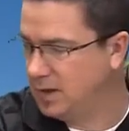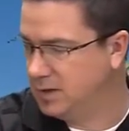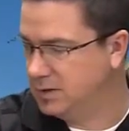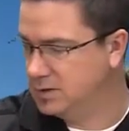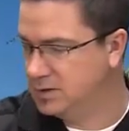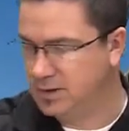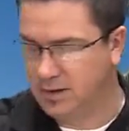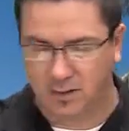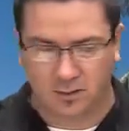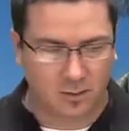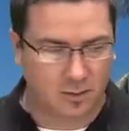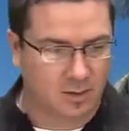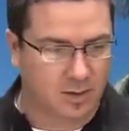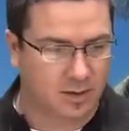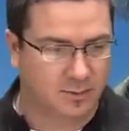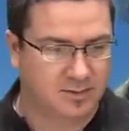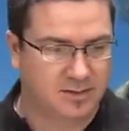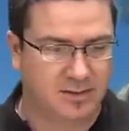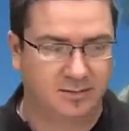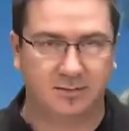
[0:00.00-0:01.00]
Sheet cork
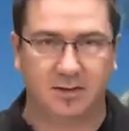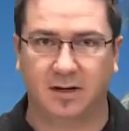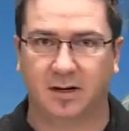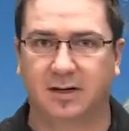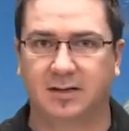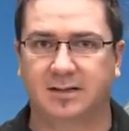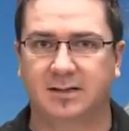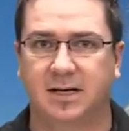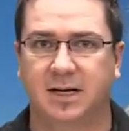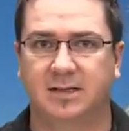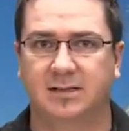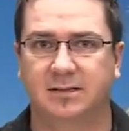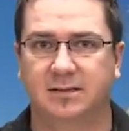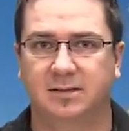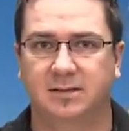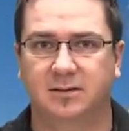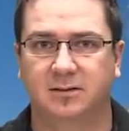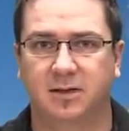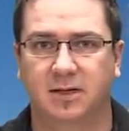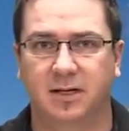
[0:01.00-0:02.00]
comes in various
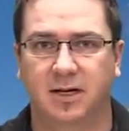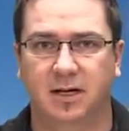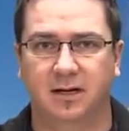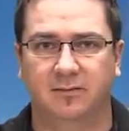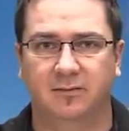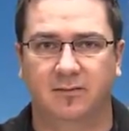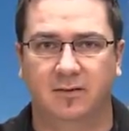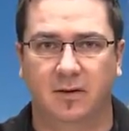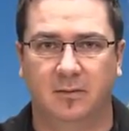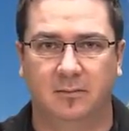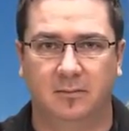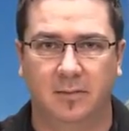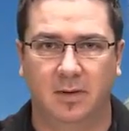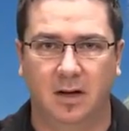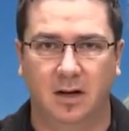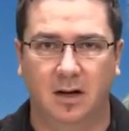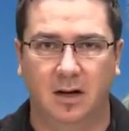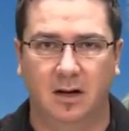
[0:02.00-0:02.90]
sizes. You can get it from